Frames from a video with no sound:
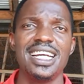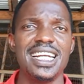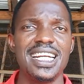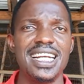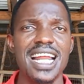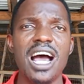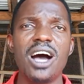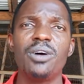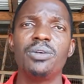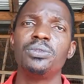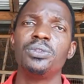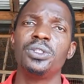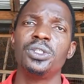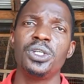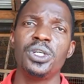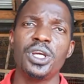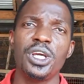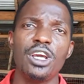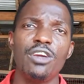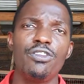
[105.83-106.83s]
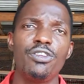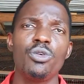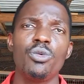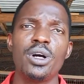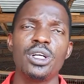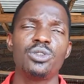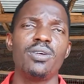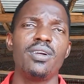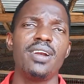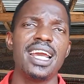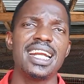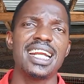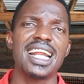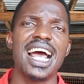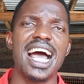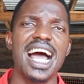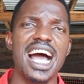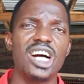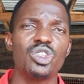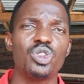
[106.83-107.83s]
Now, if you want to learn
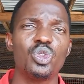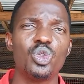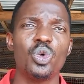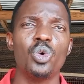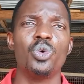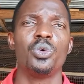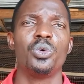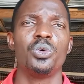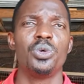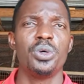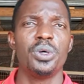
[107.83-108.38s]
how to